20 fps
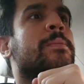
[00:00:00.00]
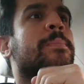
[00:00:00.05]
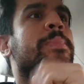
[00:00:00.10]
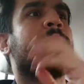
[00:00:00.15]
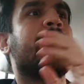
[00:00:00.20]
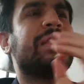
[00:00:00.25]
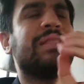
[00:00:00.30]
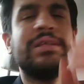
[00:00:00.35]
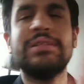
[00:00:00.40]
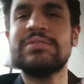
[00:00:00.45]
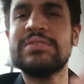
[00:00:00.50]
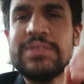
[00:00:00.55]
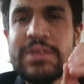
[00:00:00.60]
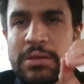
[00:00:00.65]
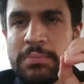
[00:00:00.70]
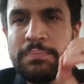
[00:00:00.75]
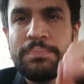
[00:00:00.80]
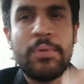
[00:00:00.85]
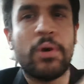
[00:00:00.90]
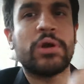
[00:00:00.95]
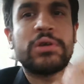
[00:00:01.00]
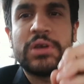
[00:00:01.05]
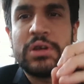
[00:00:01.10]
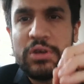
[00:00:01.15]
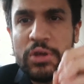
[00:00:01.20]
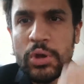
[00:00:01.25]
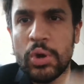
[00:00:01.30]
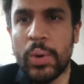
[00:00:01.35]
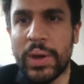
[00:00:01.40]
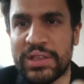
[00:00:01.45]
I think this is an
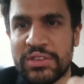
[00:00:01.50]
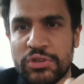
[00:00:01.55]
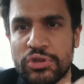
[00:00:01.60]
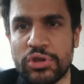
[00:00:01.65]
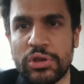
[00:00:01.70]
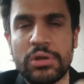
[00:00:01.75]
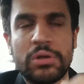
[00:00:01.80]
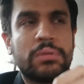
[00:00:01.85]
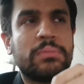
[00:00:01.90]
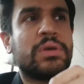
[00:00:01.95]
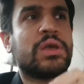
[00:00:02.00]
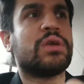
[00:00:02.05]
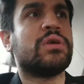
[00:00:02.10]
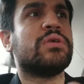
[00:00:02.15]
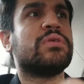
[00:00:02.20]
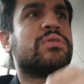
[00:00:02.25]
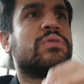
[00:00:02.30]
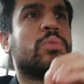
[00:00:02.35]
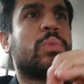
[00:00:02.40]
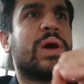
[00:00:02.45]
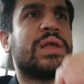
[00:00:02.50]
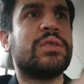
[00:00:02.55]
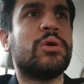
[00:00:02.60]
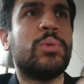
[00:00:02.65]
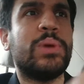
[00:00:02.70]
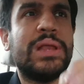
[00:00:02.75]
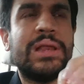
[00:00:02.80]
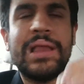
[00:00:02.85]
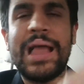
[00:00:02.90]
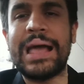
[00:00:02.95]
important question because whether
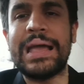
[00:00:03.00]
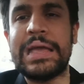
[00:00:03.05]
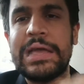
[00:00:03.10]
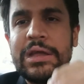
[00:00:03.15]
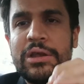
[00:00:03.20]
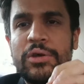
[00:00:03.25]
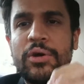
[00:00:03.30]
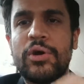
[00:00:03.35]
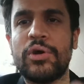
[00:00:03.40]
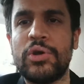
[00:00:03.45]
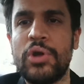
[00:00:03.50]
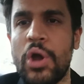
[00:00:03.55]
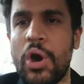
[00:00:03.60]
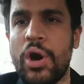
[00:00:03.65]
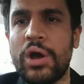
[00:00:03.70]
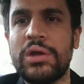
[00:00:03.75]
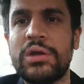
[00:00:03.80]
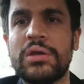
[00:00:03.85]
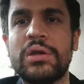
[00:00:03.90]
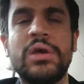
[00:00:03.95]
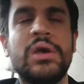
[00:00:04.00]
we like it or not,